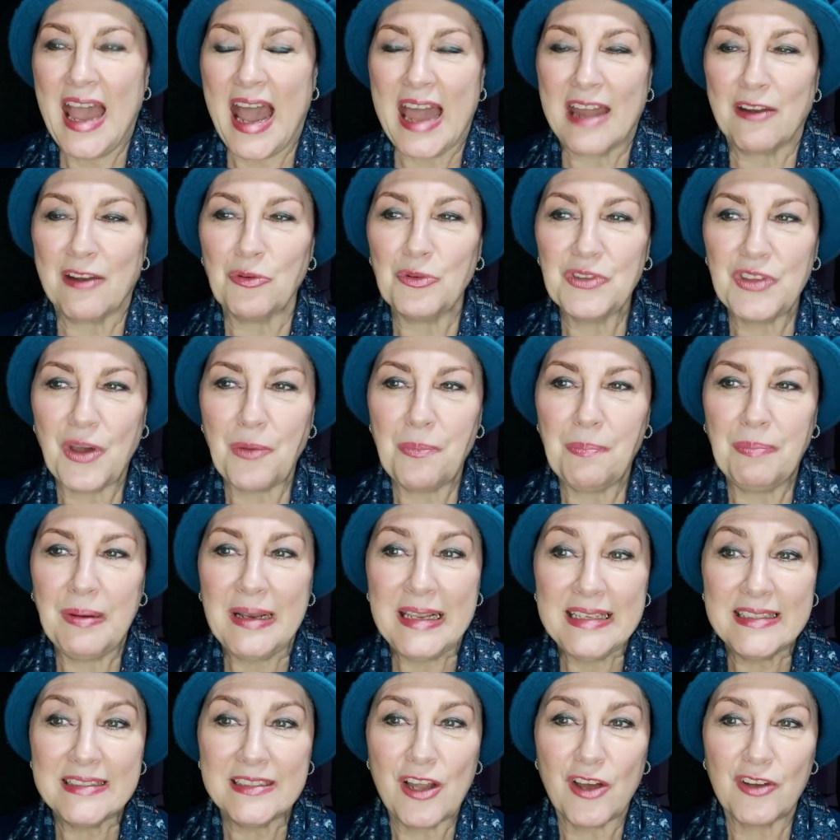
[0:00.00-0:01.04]
And also,
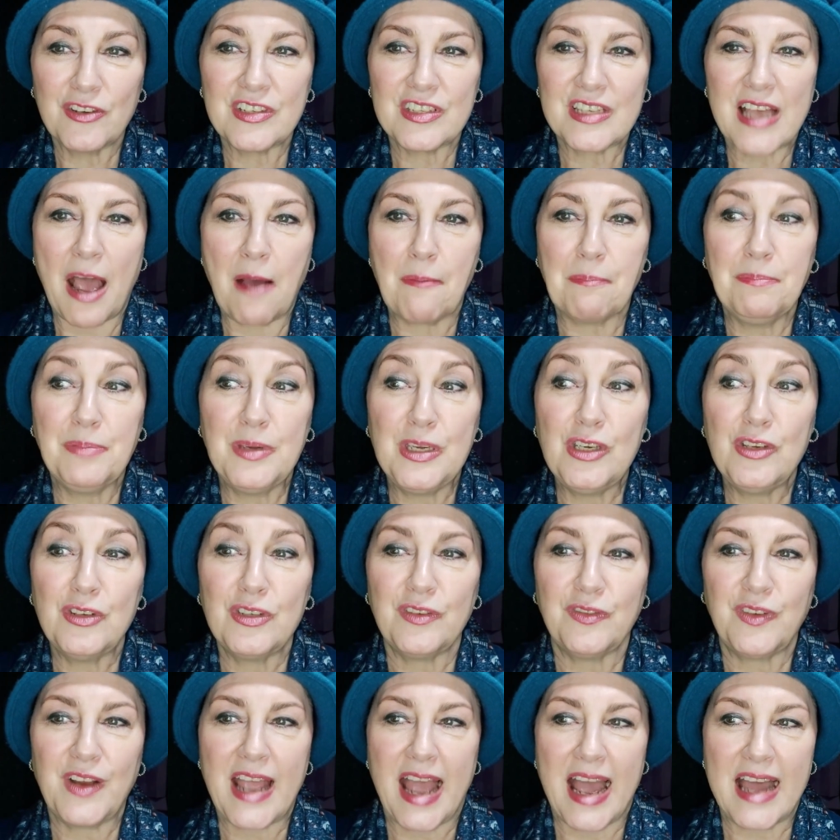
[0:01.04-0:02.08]
please notice how
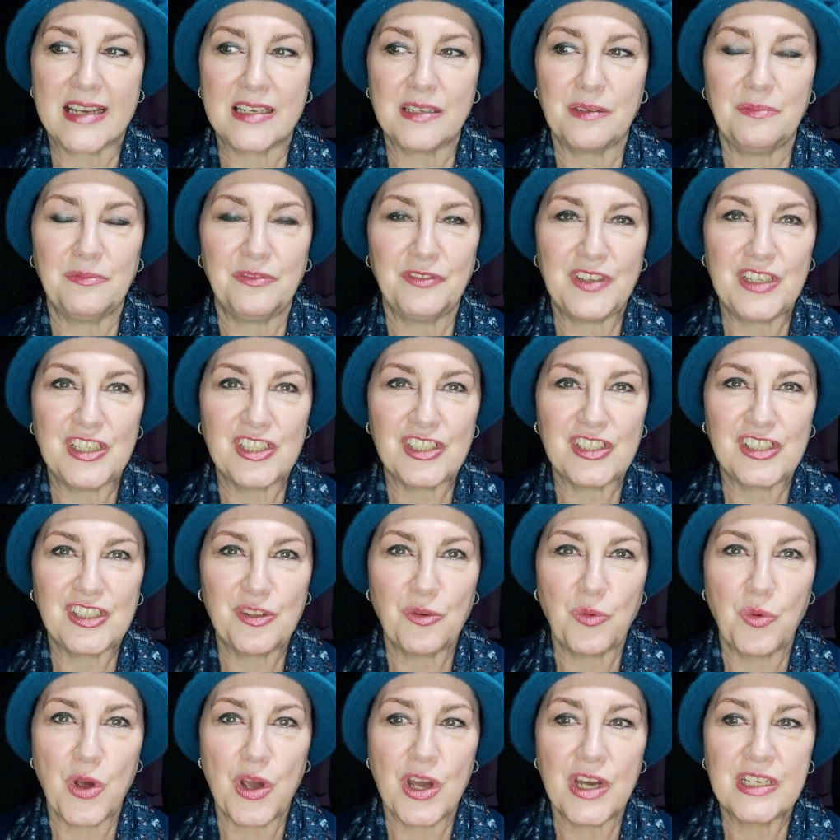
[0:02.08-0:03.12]
beautifully Adam finishes
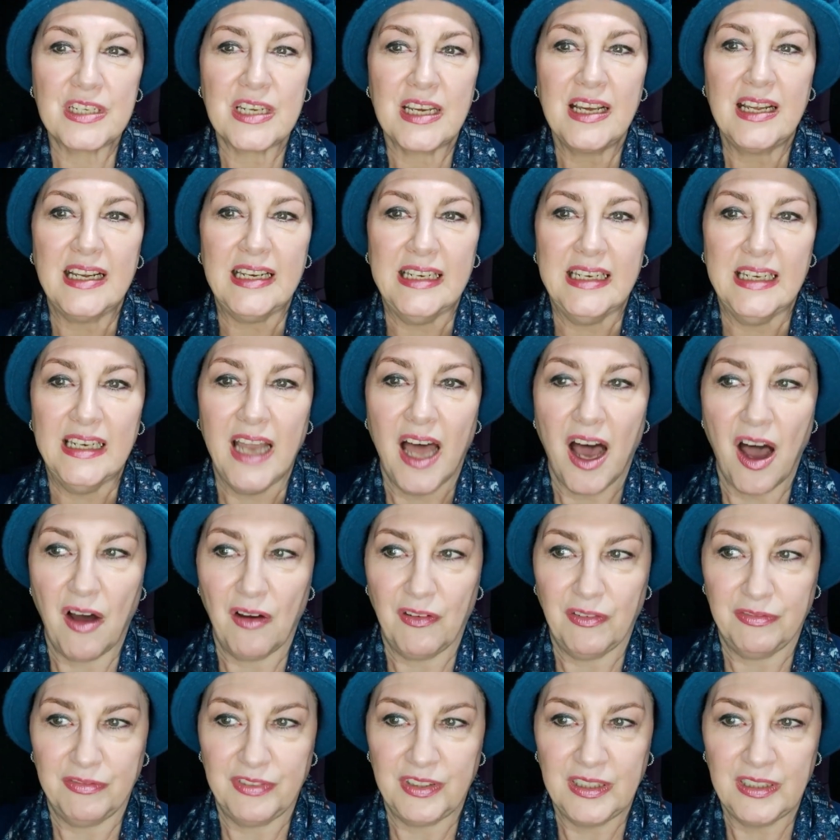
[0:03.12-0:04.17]
the word
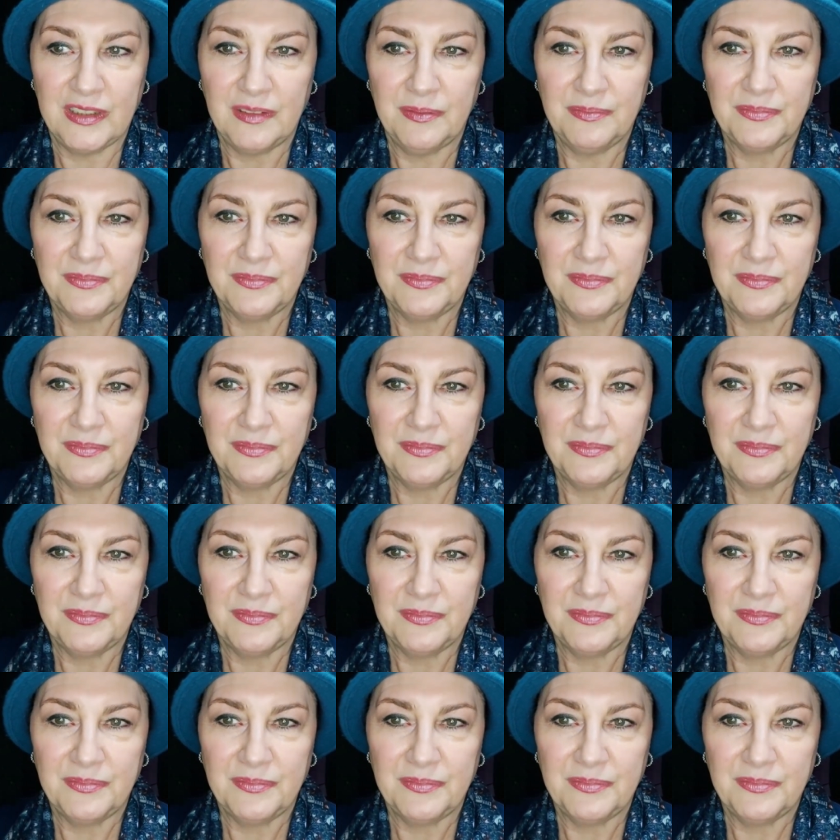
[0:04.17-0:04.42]
love.